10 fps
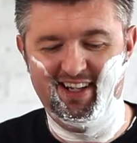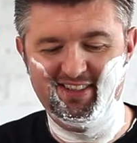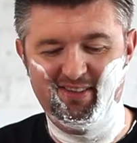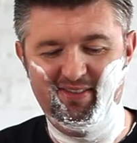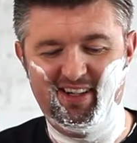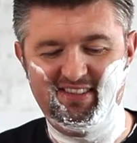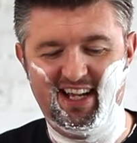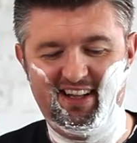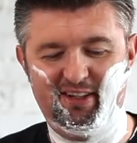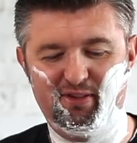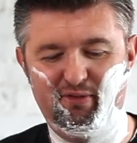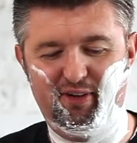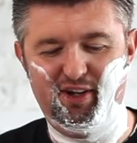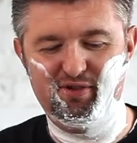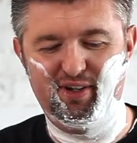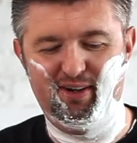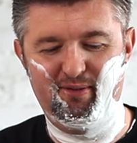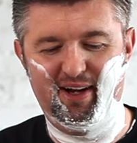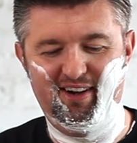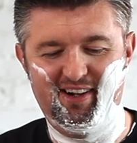doesn't exactly grow facial hair
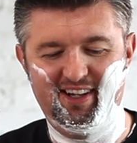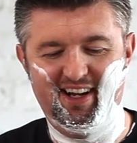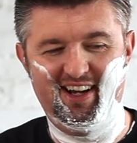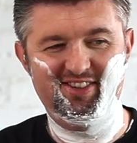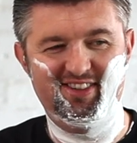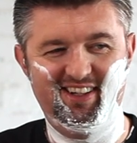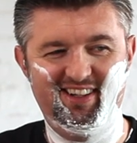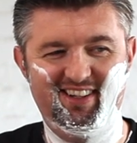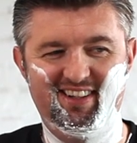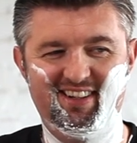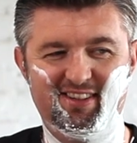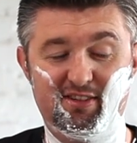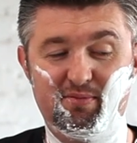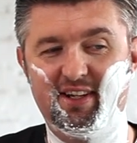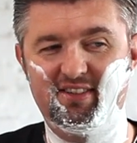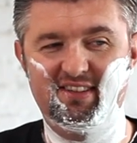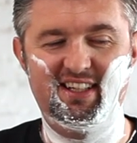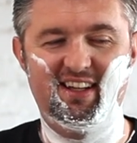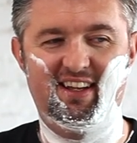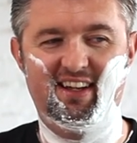right on it actually, which is why you
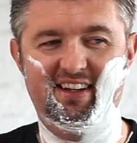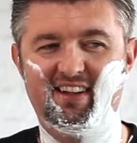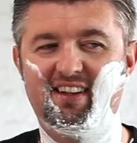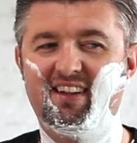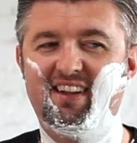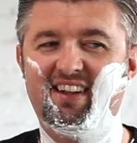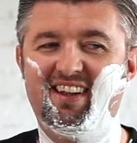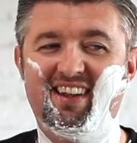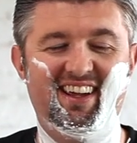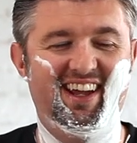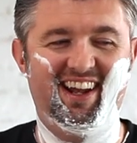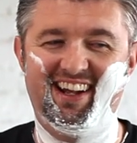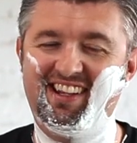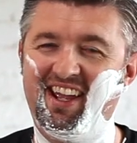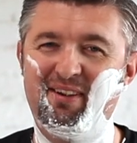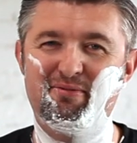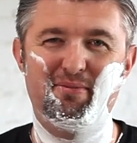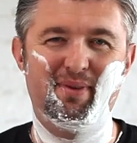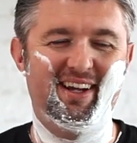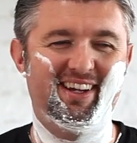see the line. And it came
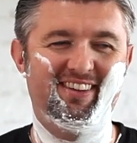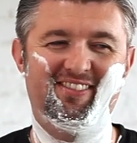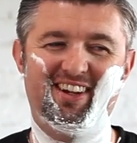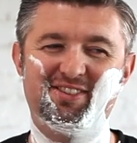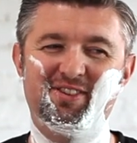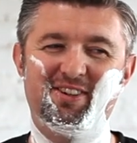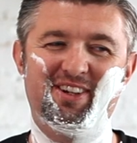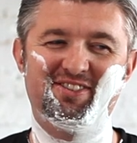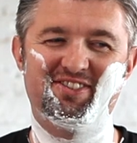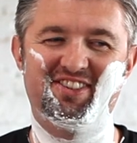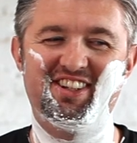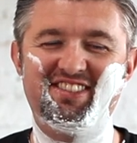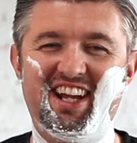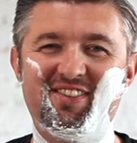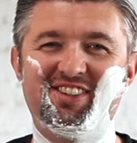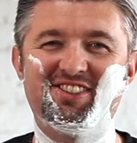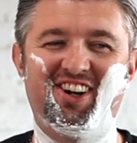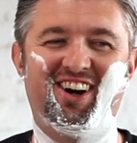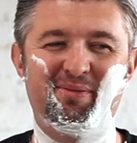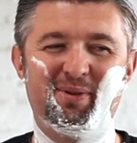from my, my straight razor. So at least I have a
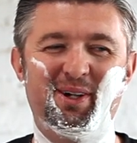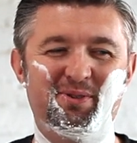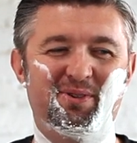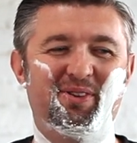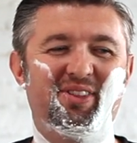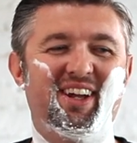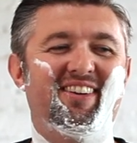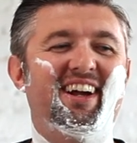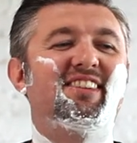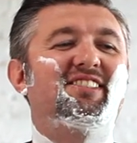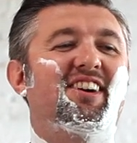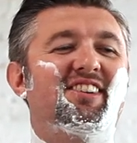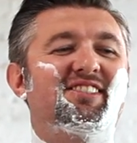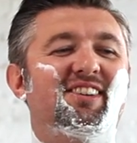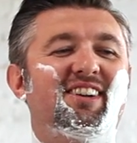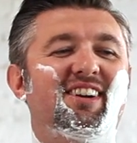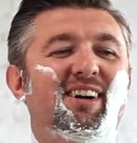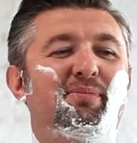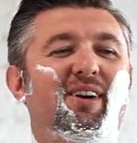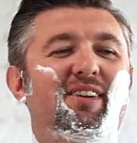scar. Pretty cool thing, right? Scars are
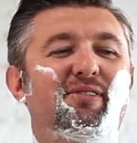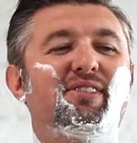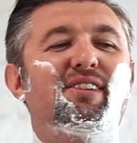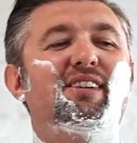uh, part of